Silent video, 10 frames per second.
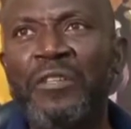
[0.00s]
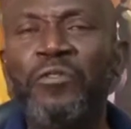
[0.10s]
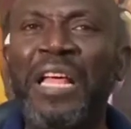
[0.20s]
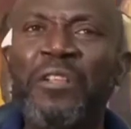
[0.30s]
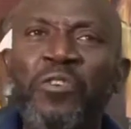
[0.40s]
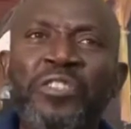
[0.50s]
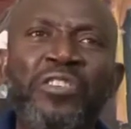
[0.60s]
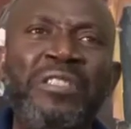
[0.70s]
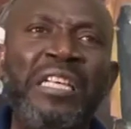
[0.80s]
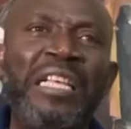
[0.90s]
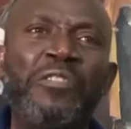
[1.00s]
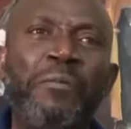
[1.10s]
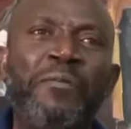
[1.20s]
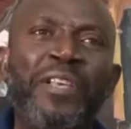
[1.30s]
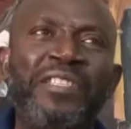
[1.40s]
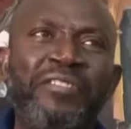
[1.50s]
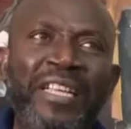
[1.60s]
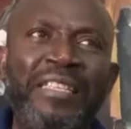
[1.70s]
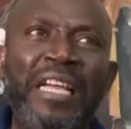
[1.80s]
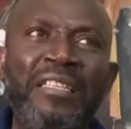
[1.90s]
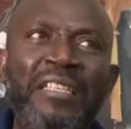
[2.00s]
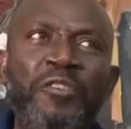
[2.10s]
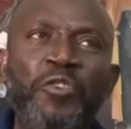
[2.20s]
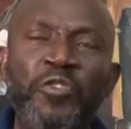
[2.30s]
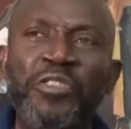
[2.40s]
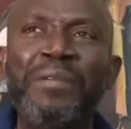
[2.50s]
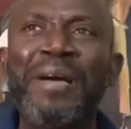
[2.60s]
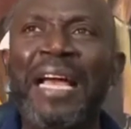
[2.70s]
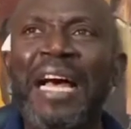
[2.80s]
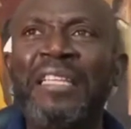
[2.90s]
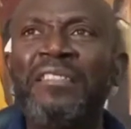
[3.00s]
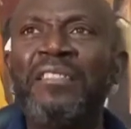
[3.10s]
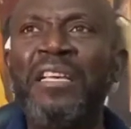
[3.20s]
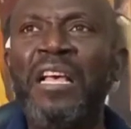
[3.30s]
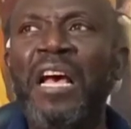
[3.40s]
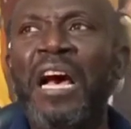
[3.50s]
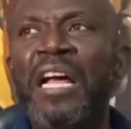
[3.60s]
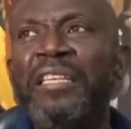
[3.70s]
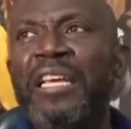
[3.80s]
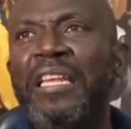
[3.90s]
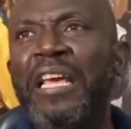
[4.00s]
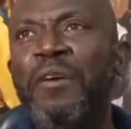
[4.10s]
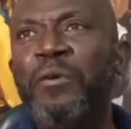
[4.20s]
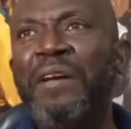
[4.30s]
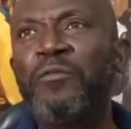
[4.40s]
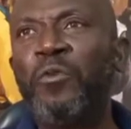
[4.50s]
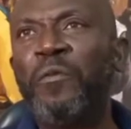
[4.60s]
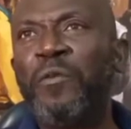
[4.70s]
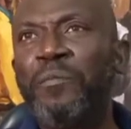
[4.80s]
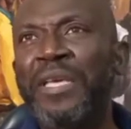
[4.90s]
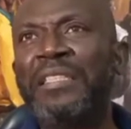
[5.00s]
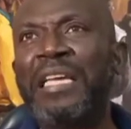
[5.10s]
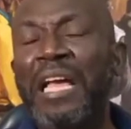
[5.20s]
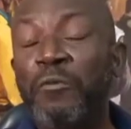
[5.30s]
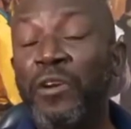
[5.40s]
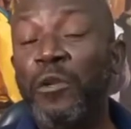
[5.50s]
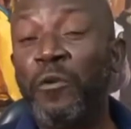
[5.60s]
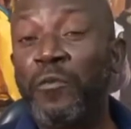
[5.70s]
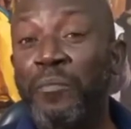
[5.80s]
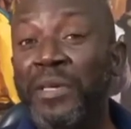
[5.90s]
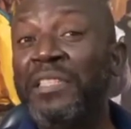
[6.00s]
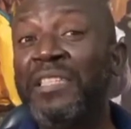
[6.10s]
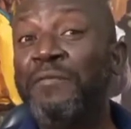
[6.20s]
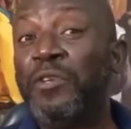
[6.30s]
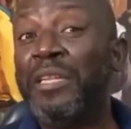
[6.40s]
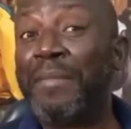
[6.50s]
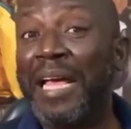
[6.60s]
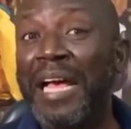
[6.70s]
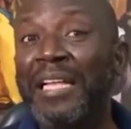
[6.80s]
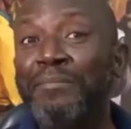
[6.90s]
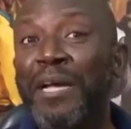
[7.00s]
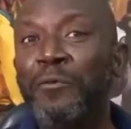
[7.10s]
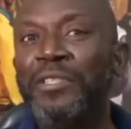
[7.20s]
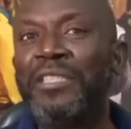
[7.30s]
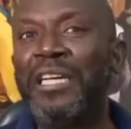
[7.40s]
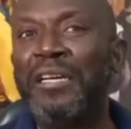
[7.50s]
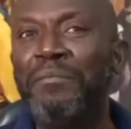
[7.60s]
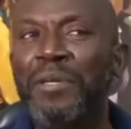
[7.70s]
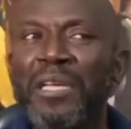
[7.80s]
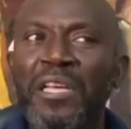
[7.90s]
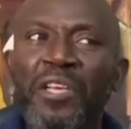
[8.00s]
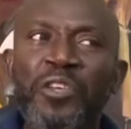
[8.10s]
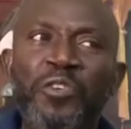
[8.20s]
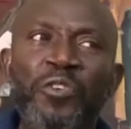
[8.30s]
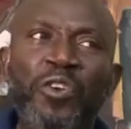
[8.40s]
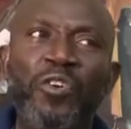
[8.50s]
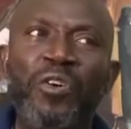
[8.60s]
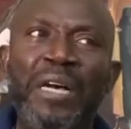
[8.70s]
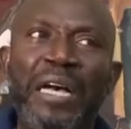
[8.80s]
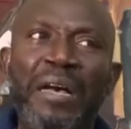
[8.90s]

So that consciousness has to be first created using my art, and then we have to look for means. I equally look for means even in my art by which, you know,